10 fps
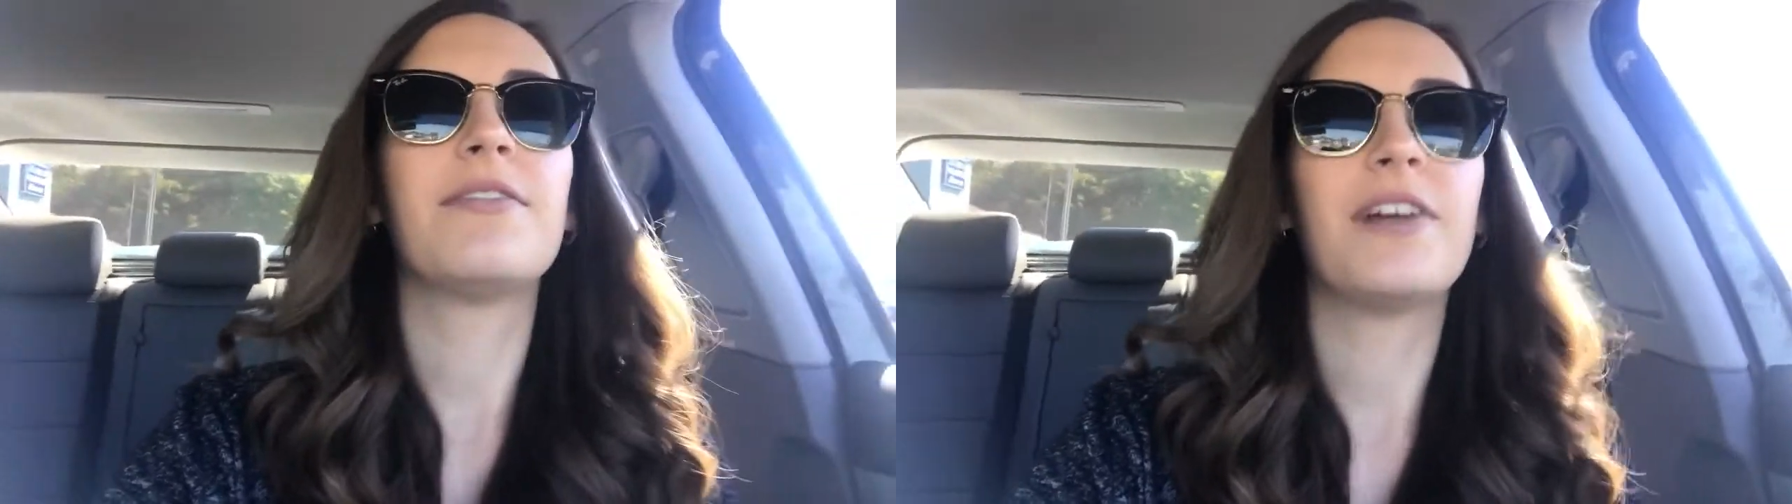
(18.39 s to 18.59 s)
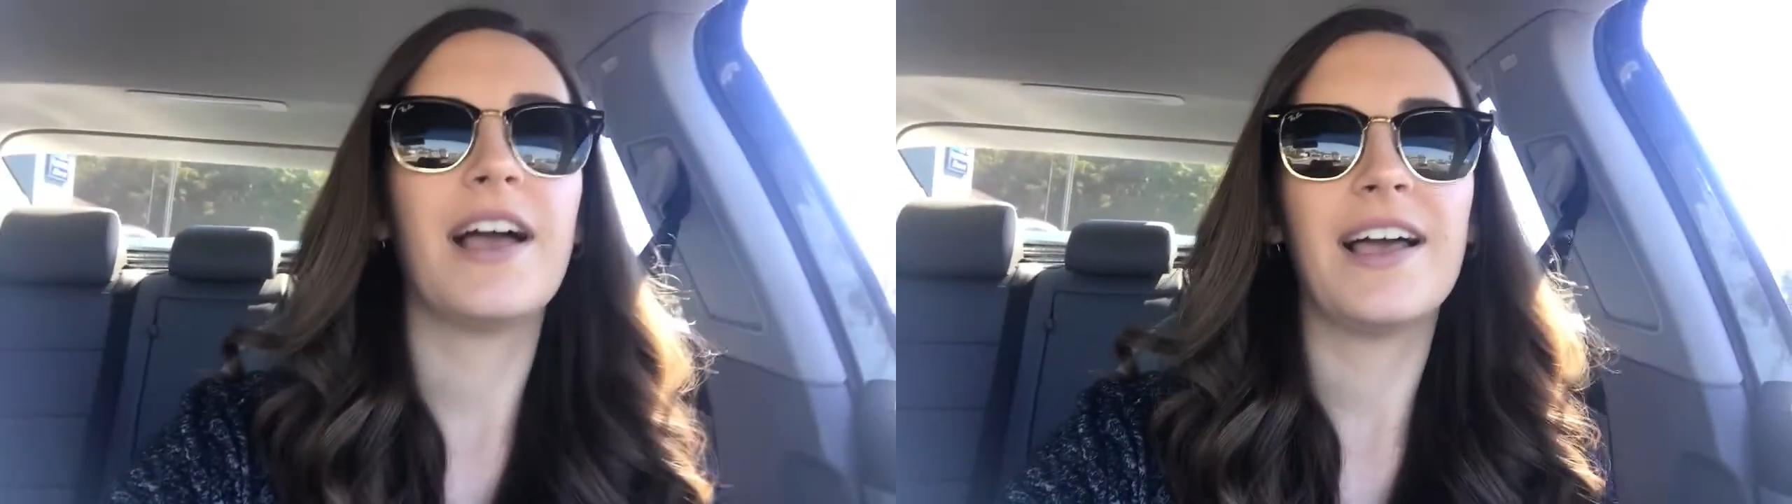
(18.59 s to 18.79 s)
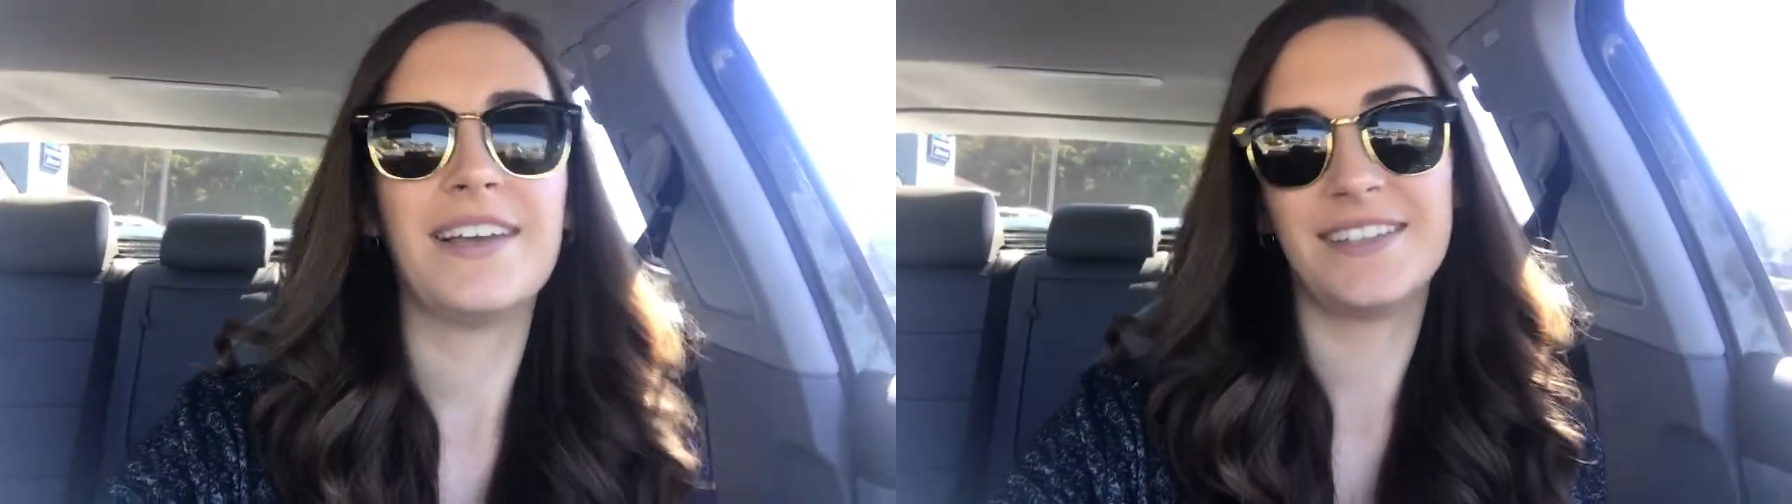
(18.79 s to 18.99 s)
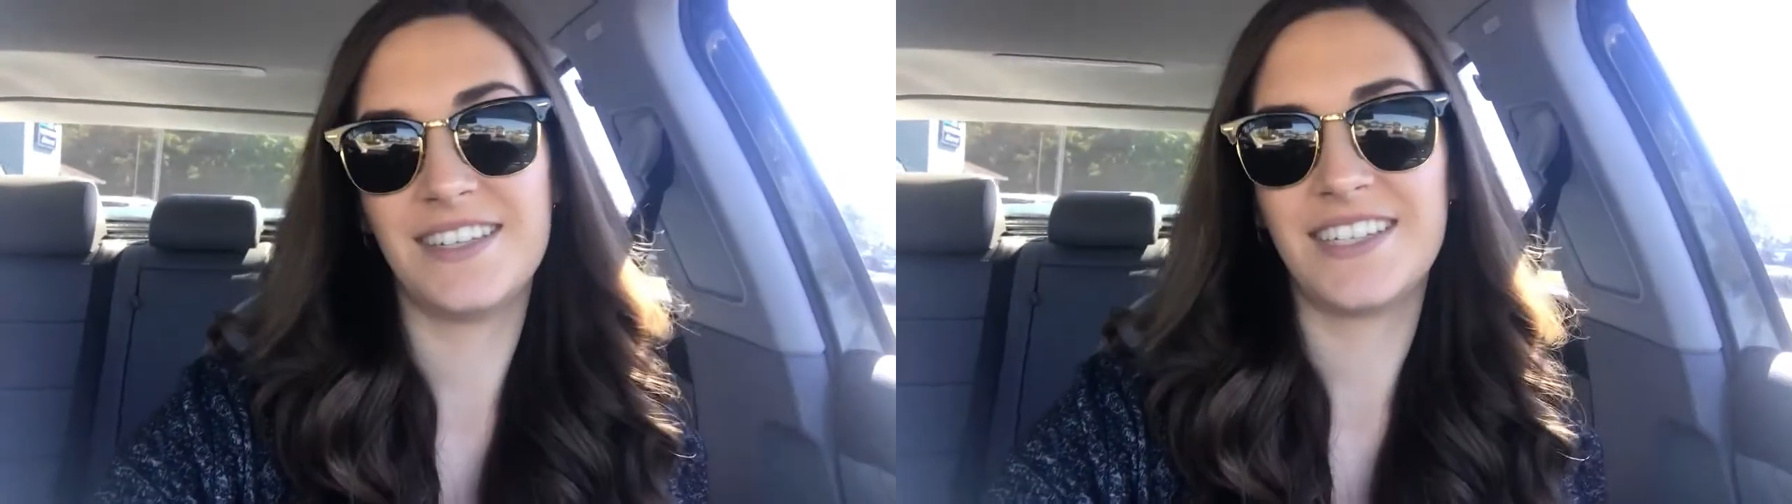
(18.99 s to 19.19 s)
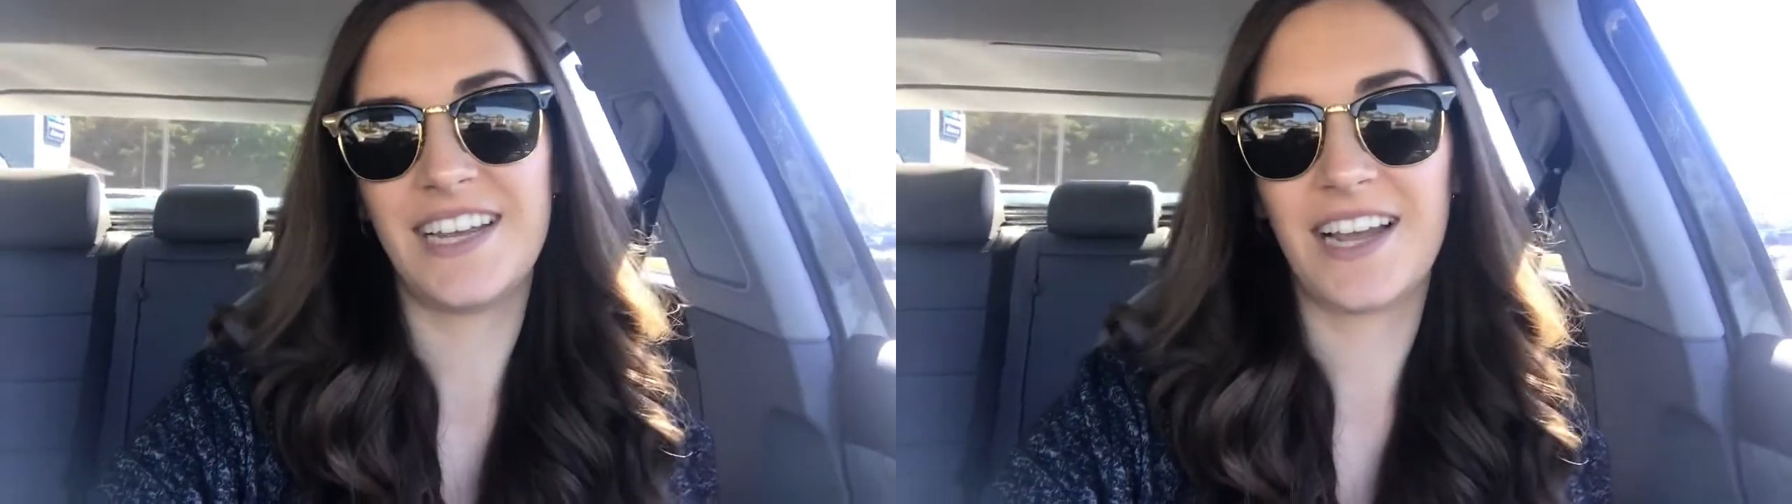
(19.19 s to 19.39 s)
fries
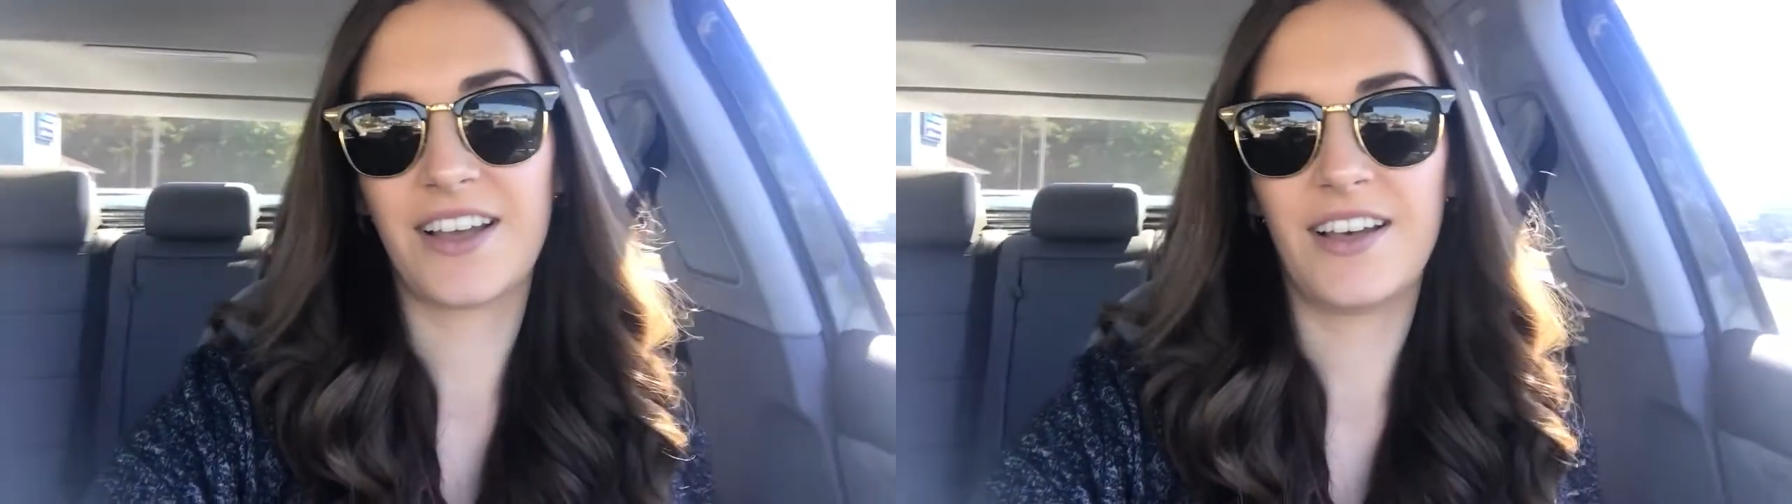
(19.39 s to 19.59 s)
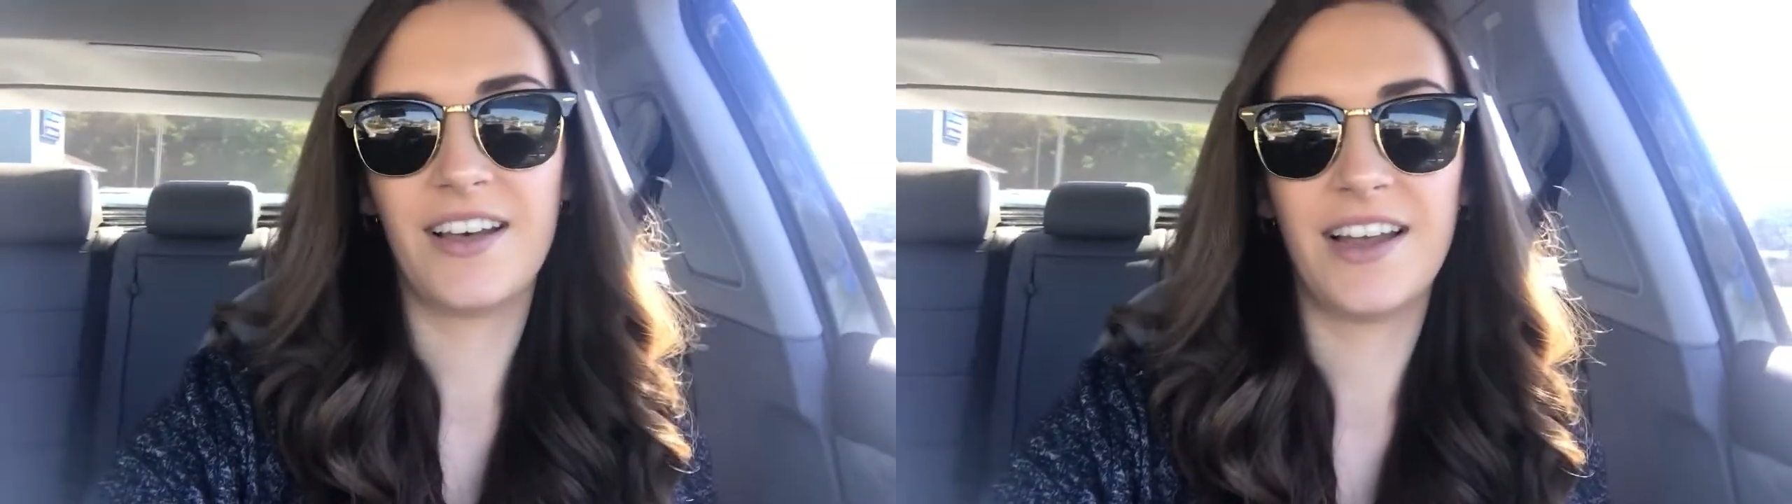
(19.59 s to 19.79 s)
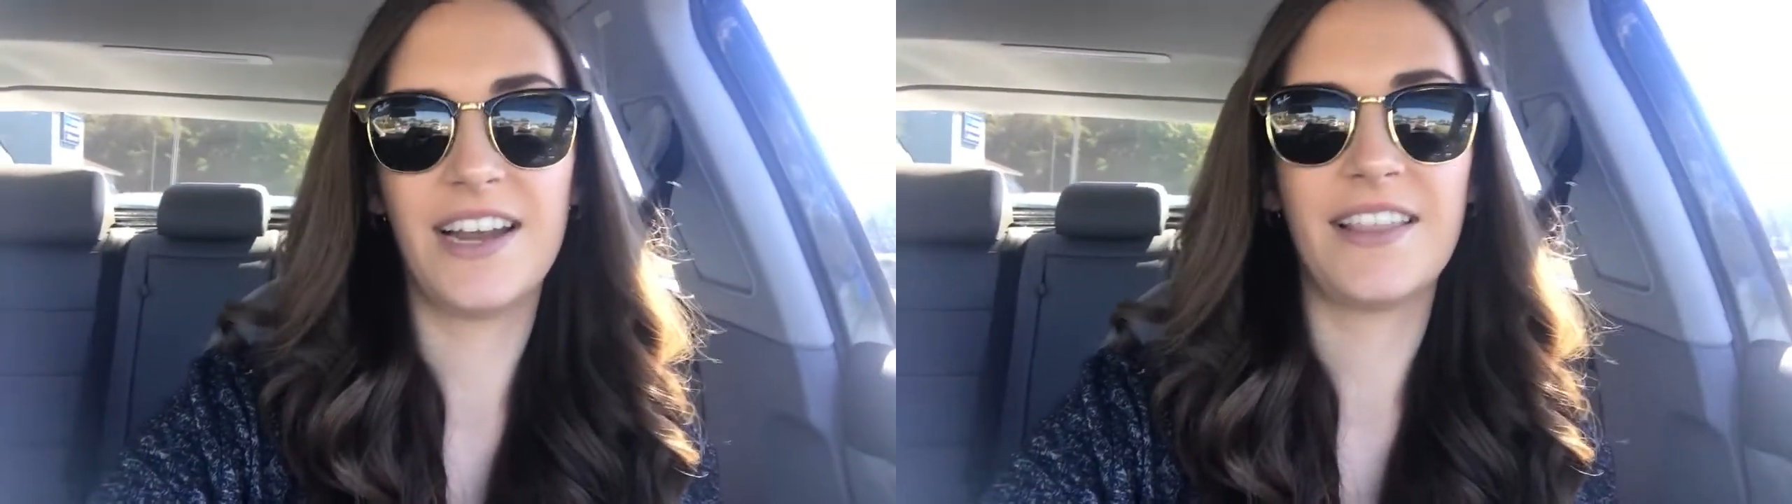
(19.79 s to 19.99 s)
to snack on,